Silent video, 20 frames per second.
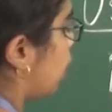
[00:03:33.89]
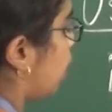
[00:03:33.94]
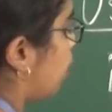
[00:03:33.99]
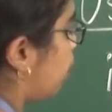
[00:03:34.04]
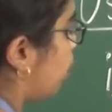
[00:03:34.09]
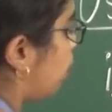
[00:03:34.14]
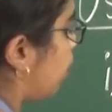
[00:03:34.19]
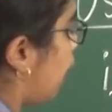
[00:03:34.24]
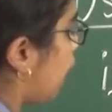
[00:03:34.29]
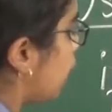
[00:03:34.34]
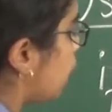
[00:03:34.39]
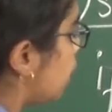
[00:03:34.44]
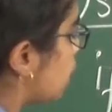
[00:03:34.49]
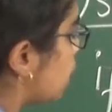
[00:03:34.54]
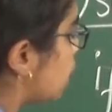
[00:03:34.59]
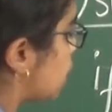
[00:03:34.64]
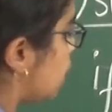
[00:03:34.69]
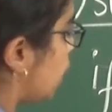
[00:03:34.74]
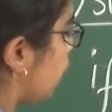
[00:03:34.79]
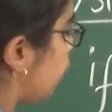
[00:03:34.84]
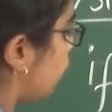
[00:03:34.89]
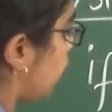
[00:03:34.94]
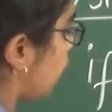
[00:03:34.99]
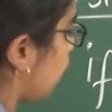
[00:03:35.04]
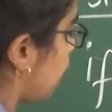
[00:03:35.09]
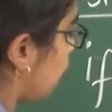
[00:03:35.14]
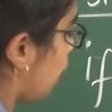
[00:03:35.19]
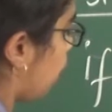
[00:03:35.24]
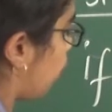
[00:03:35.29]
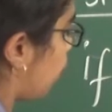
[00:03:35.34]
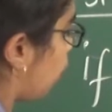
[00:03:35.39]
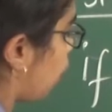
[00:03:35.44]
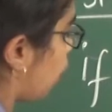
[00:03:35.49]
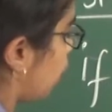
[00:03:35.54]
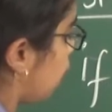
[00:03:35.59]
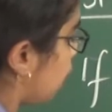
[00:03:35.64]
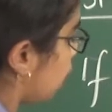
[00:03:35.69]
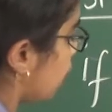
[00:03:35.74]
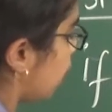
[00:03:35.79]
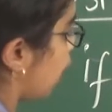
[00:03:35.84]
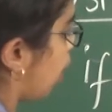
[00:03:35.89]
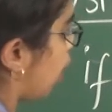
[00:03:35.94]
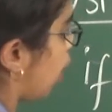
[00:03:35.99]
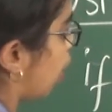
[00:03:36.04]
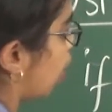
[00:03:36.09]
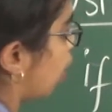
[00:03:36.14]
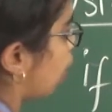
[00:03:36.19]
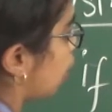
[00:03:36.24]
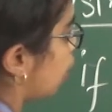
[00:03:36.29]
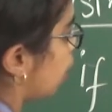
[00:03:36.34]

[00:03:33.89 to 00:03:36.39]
minus dV upon dr